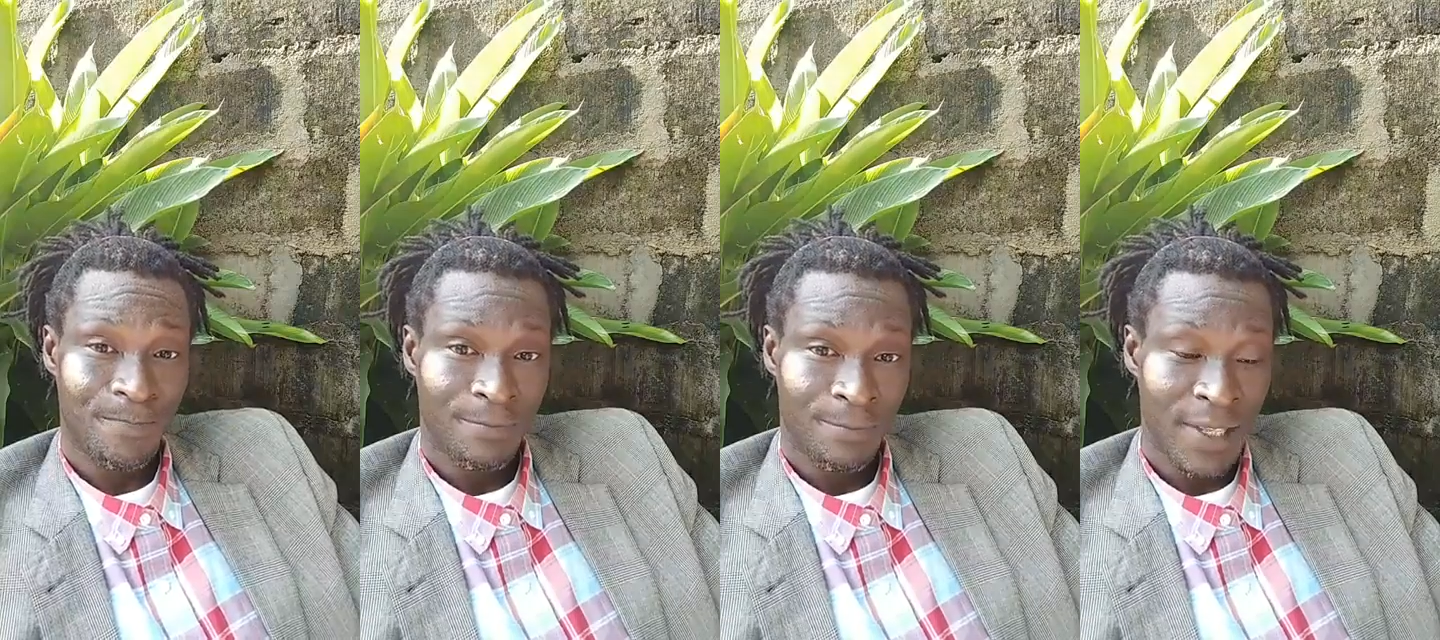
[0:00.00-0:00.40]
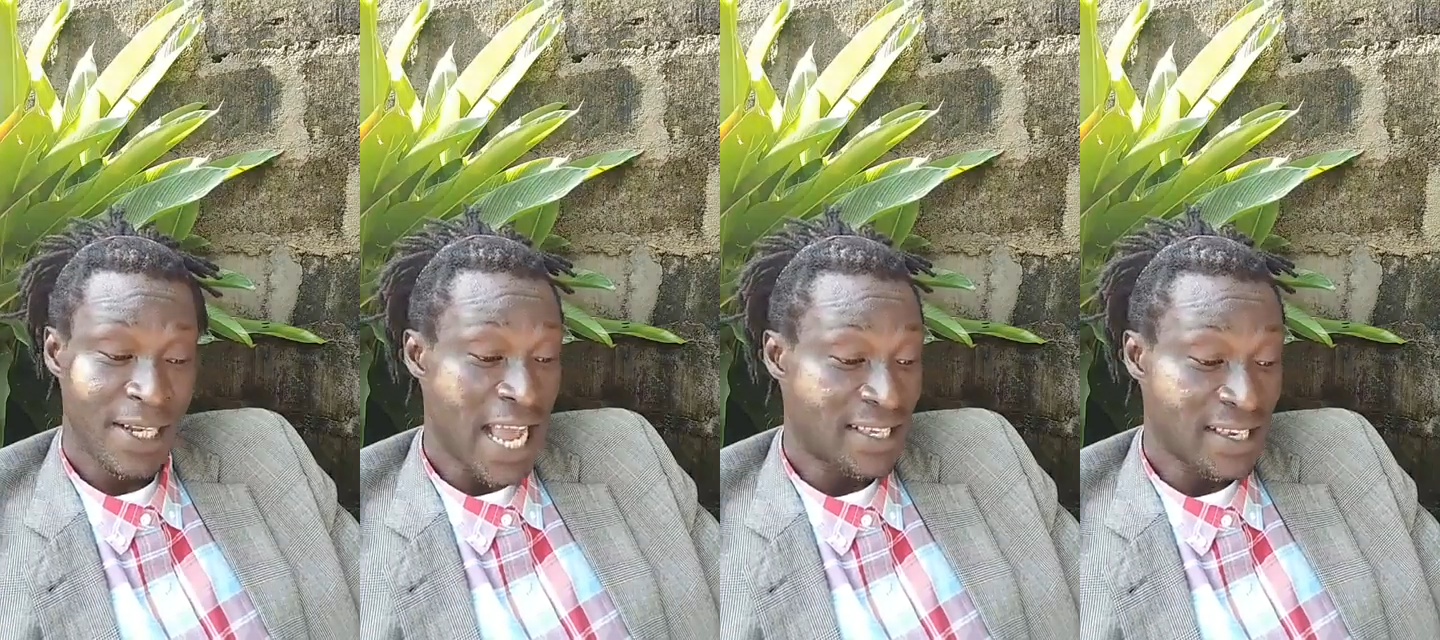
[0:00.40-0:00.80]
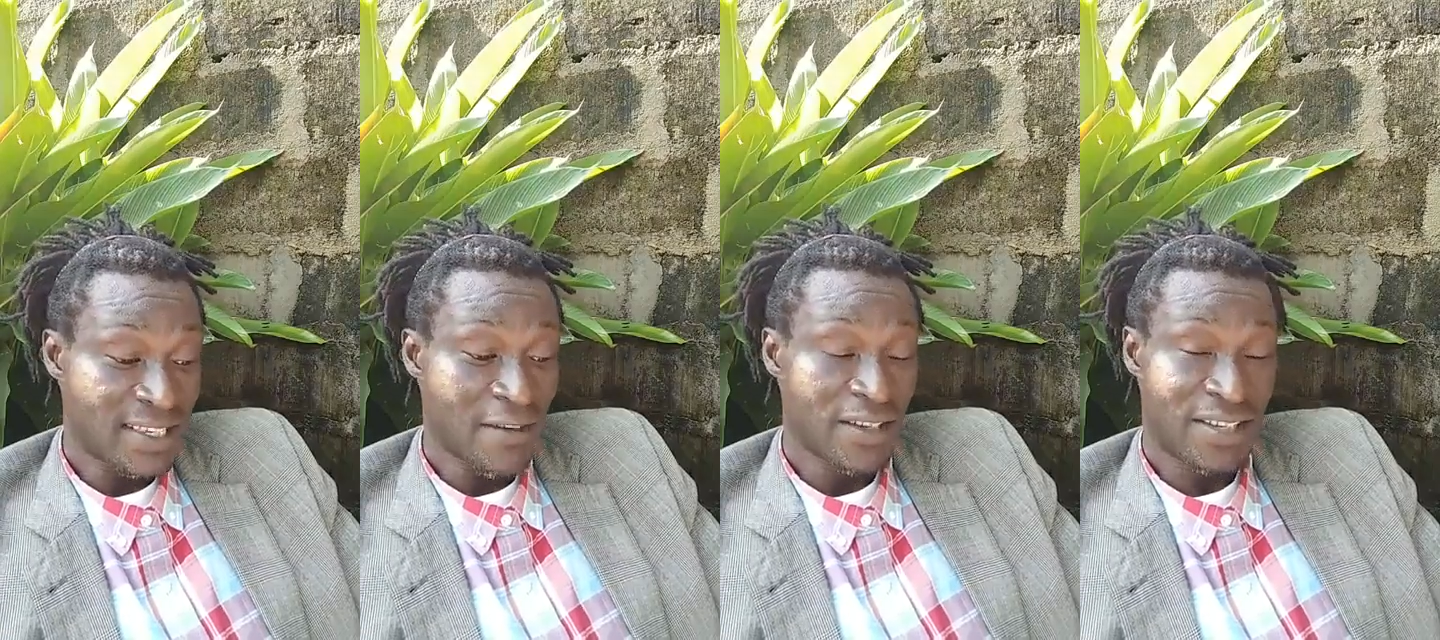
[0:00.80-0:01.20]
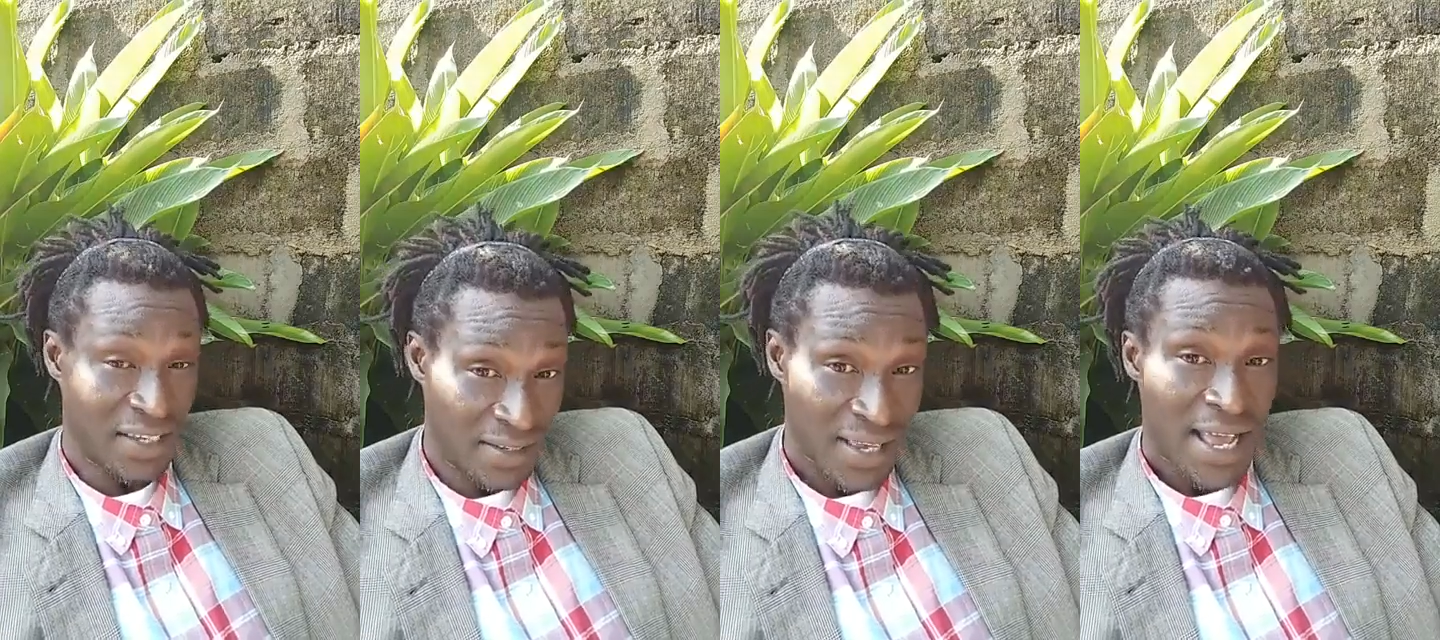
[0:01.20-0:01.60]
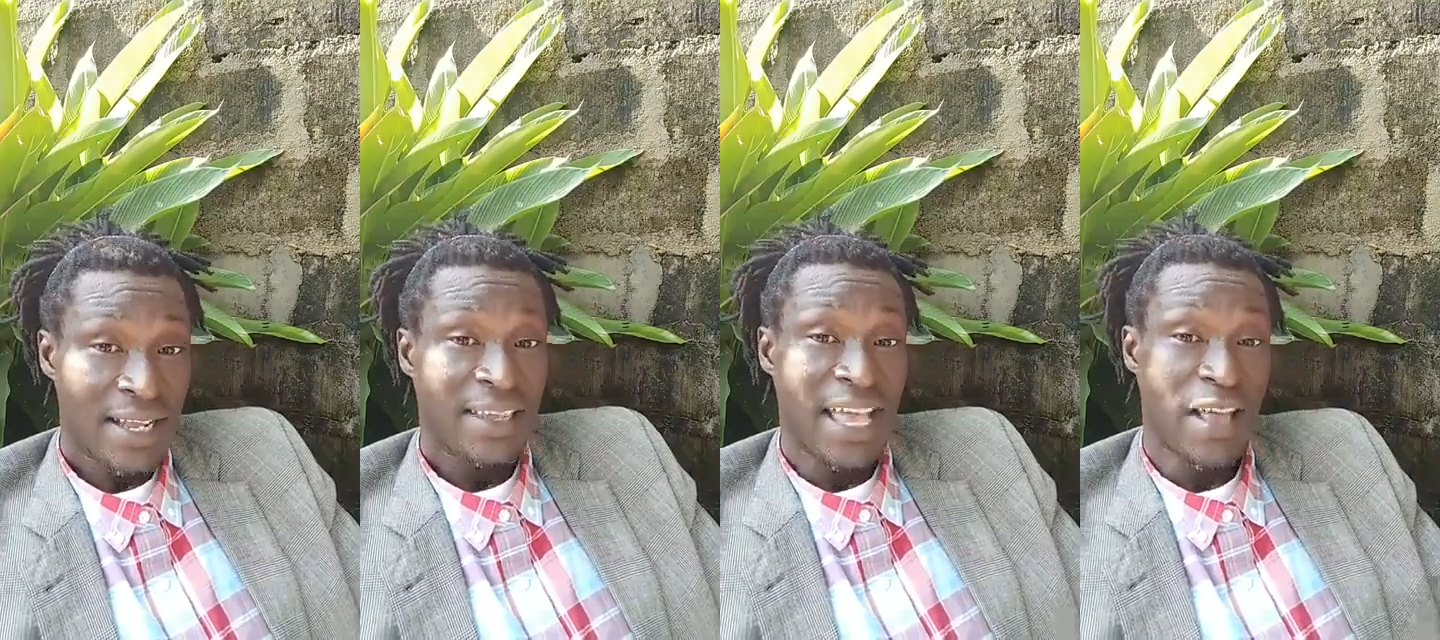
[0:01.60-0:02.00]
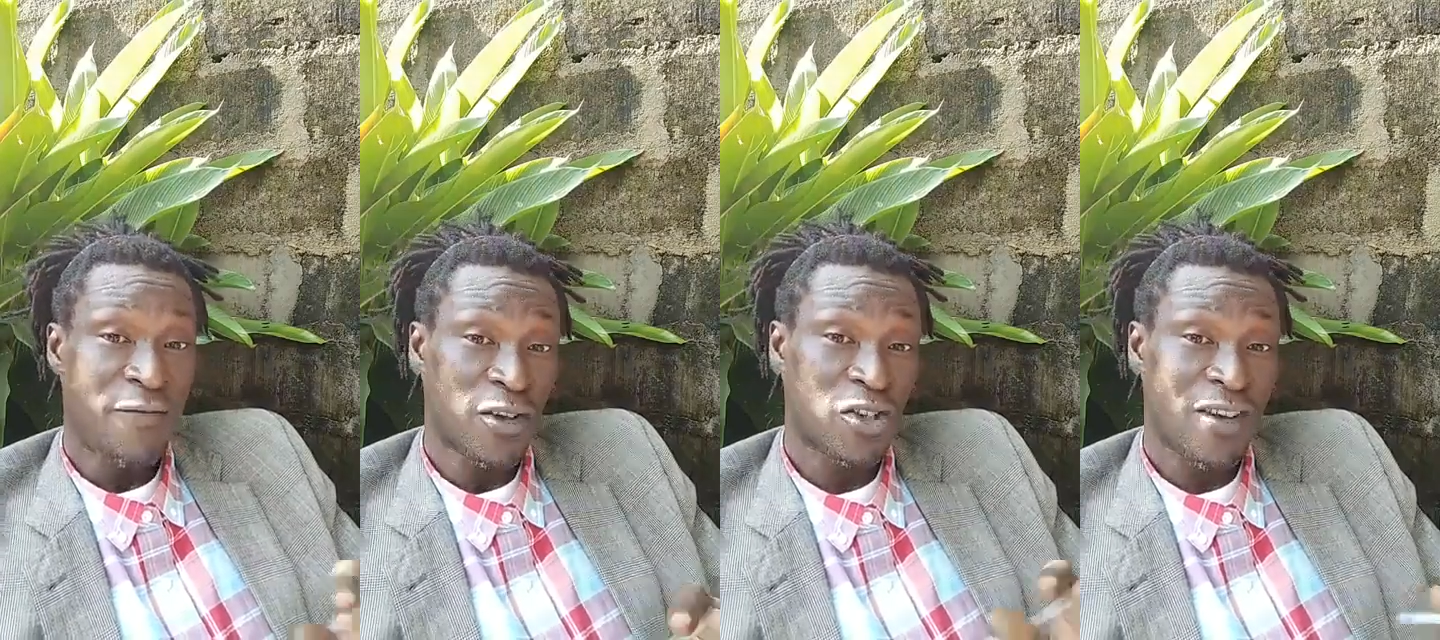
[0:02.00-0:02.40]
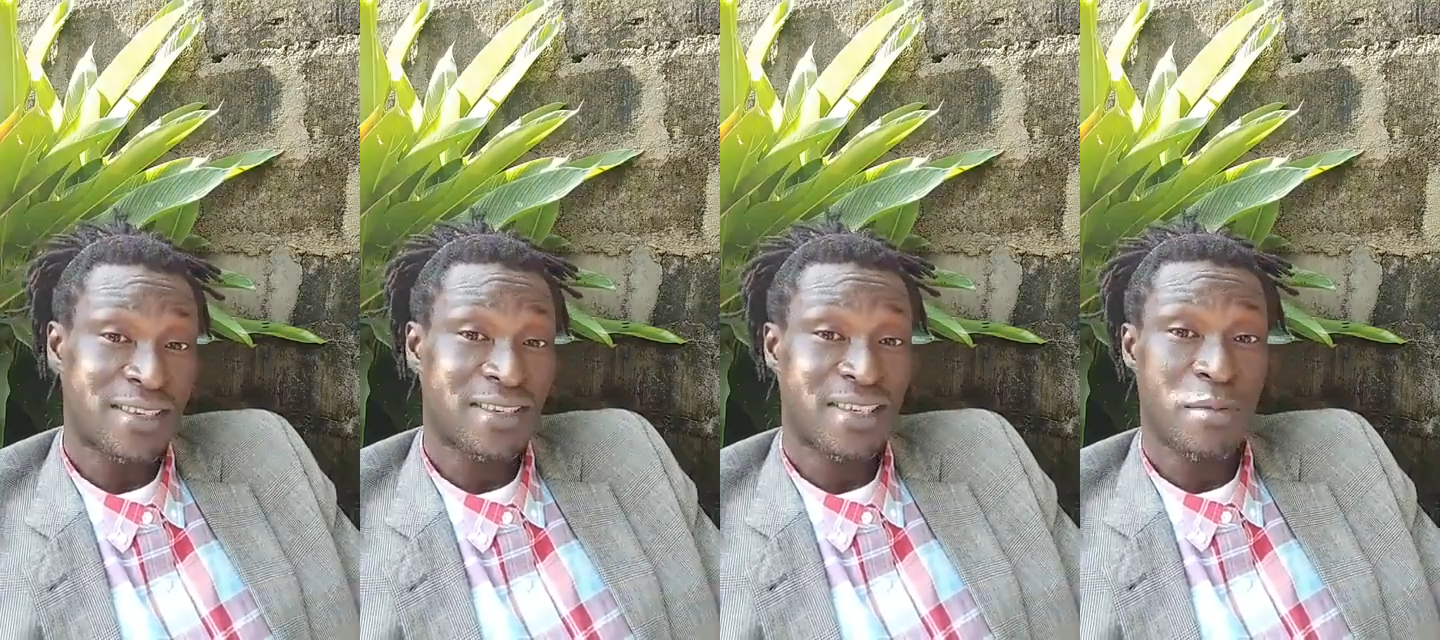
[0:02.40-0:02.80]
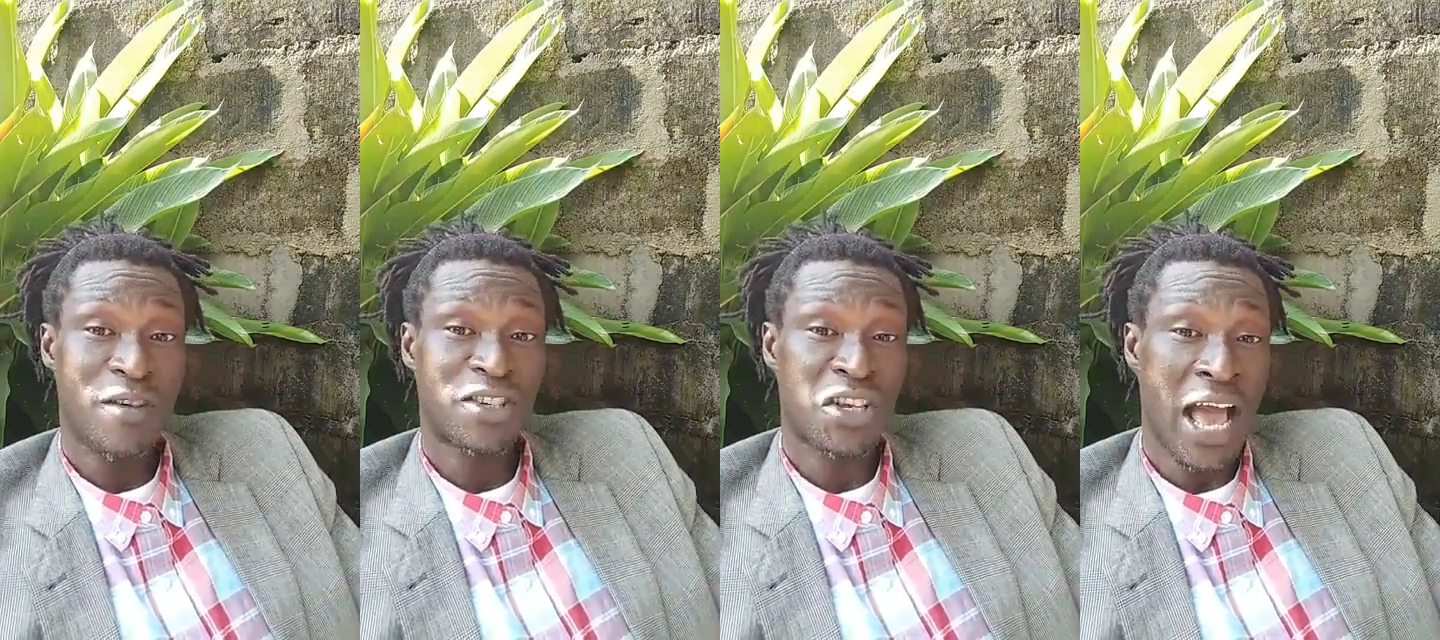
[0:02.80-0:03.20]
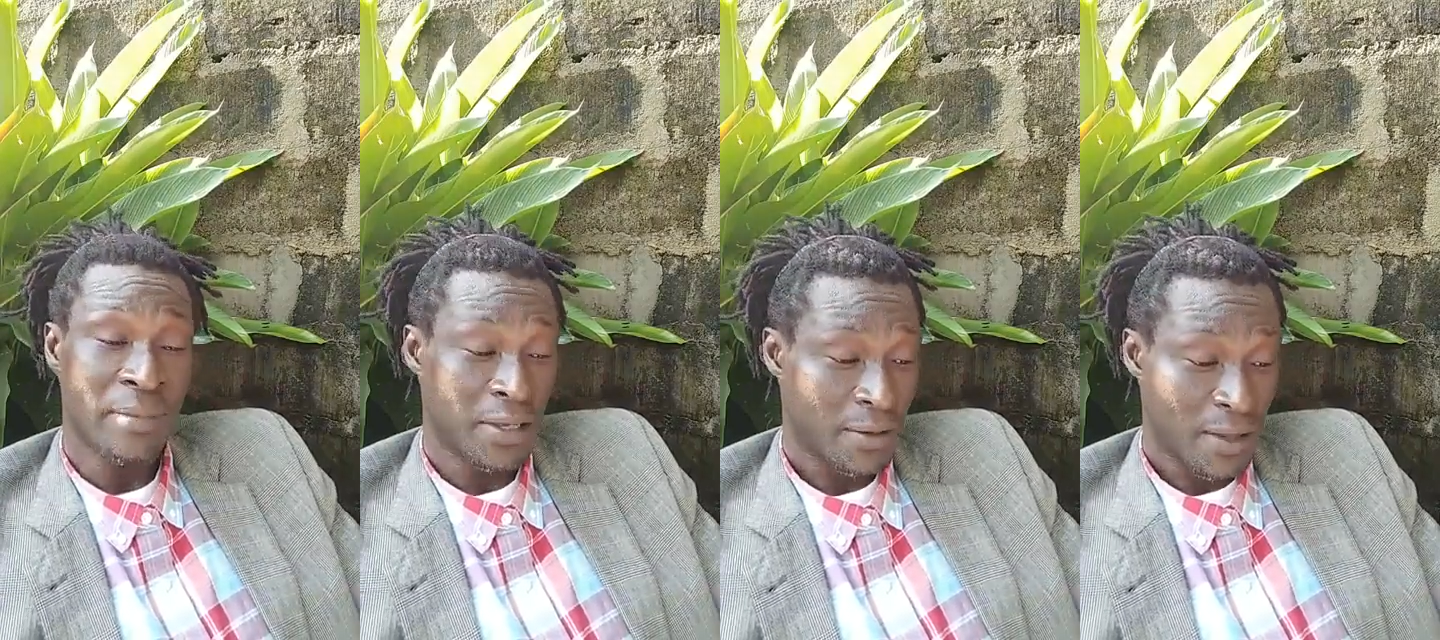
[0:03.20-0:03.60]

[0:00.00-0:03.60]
In the 1970s, then they first create this liberation army.